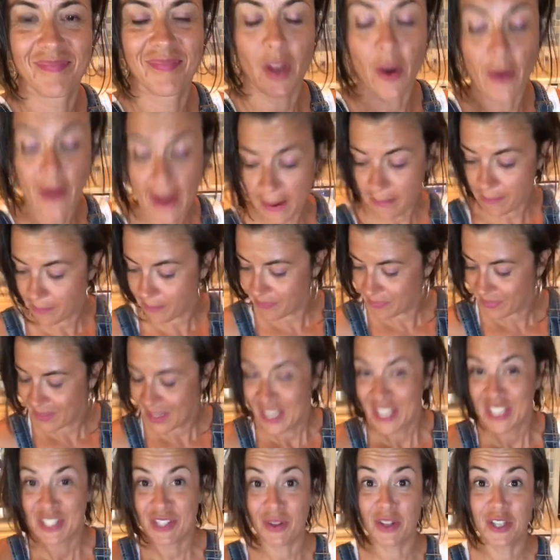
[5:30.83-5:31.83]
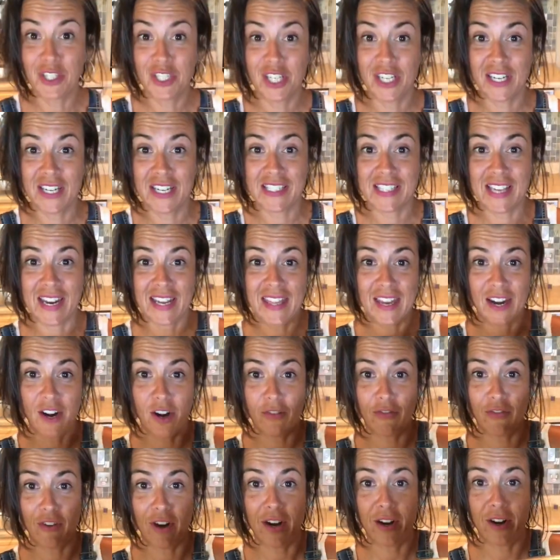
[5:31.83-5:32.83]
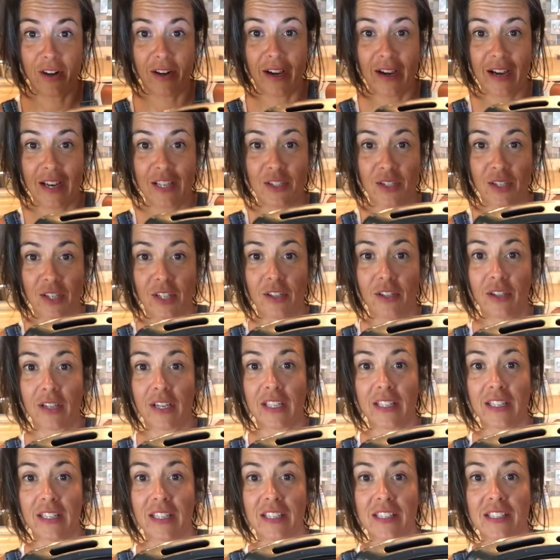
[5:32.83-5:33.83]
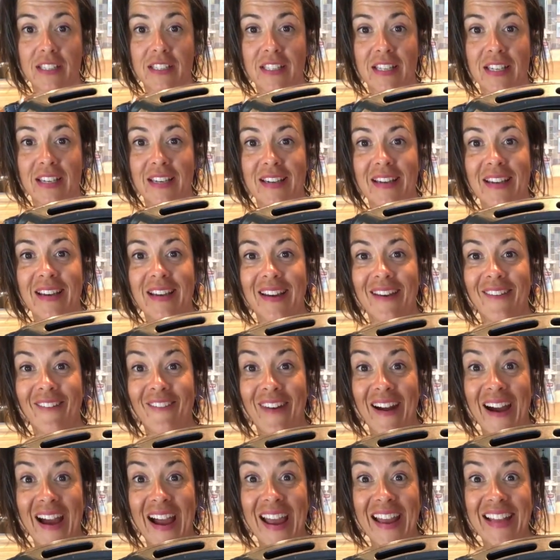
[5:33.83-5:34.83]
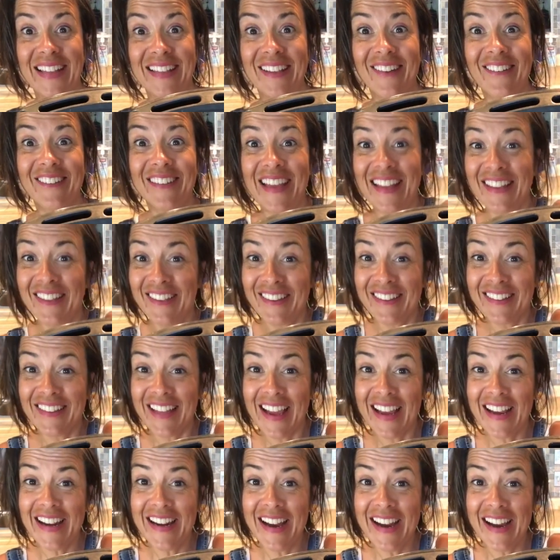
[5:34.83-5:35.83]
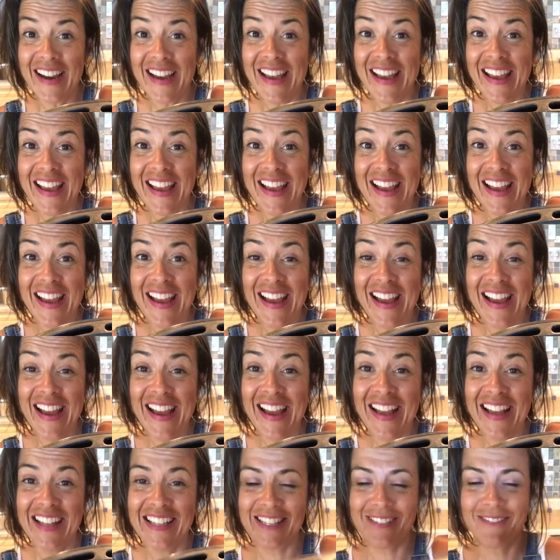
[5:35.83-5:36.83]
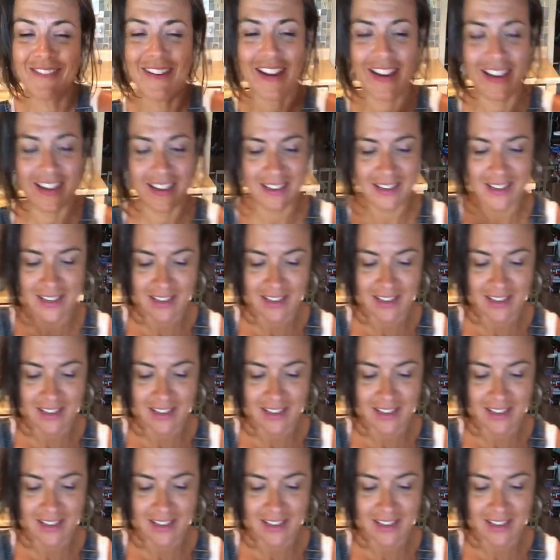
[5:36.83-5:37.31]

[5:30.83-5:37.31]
Okay, so the chicken is out of the air fryer, guys. You gotta look at this, right? Don't they look like nuggets, right?